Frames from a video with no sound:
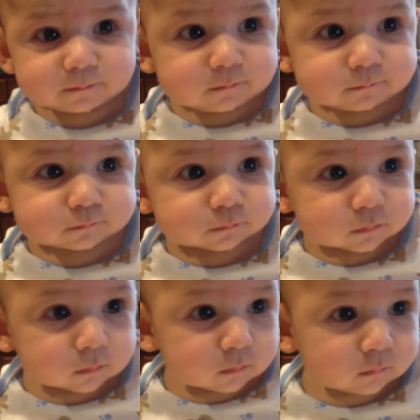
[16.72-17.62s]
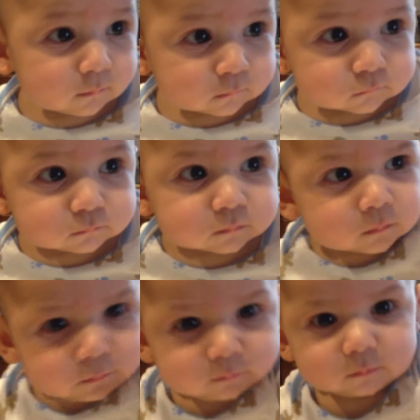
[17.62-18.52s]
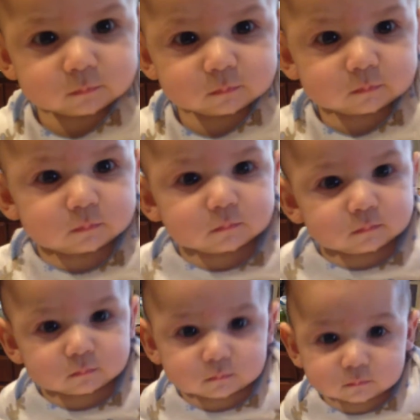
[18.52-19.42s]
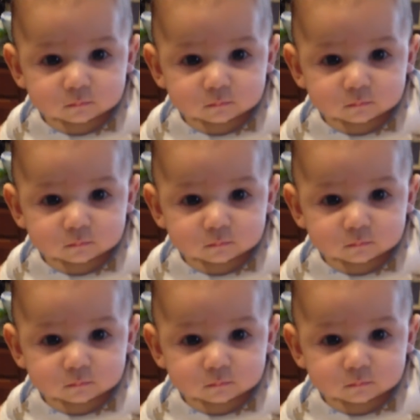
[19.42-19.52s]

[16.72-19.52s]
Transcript: Joshy's getting mad. He's throwing tantrums.